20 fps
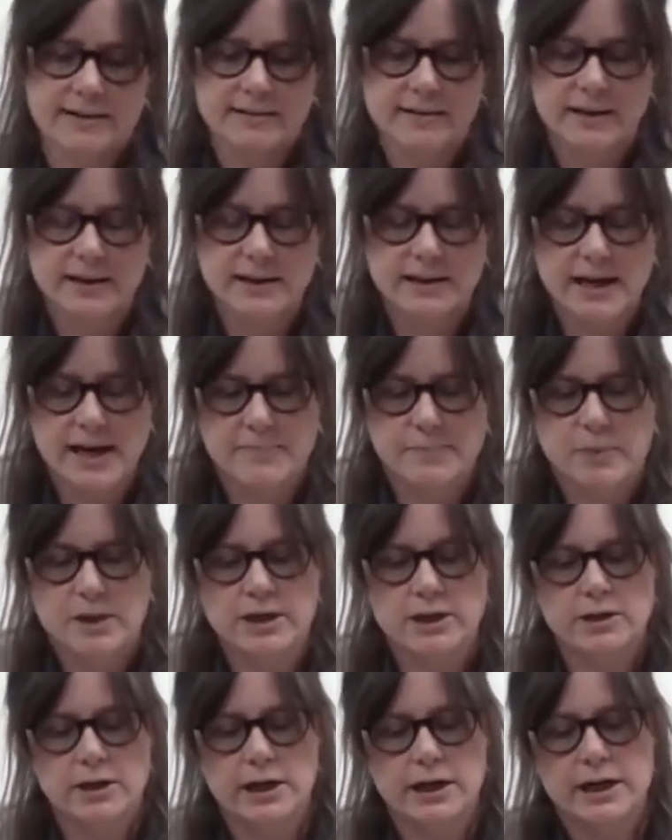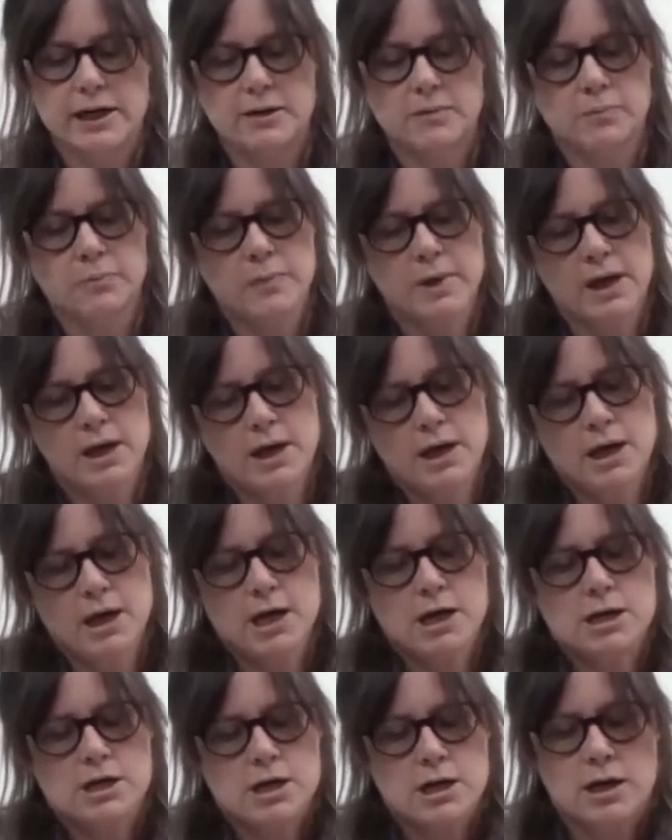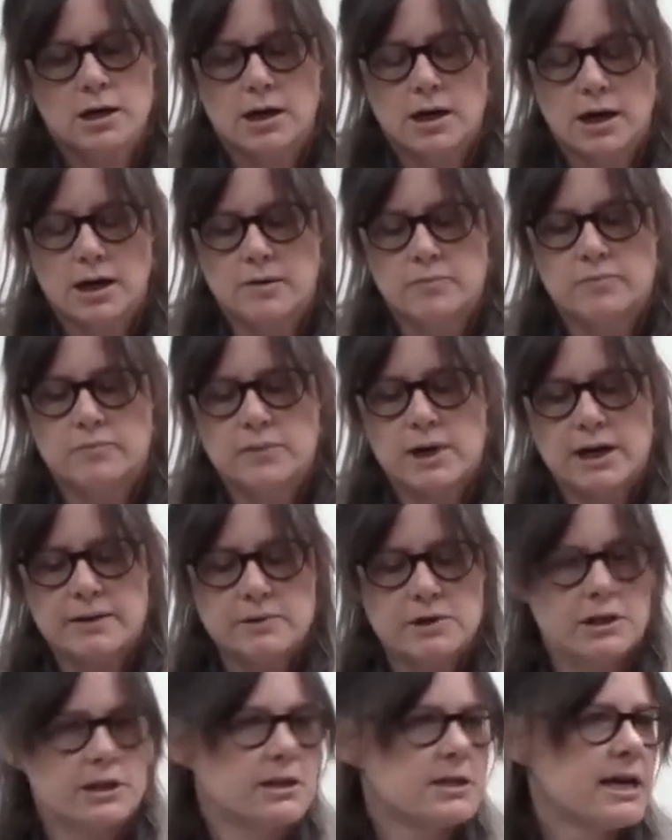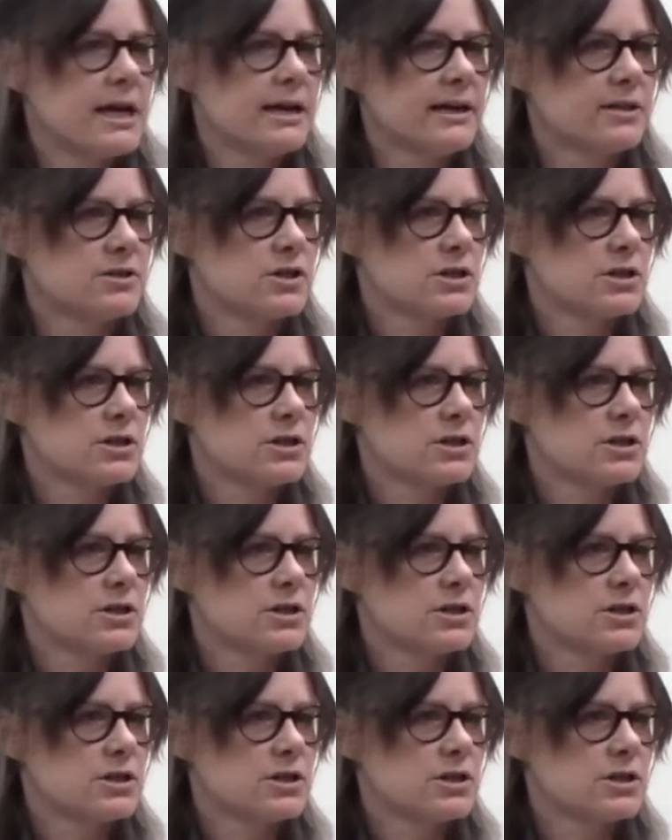in that period. I'm going to take,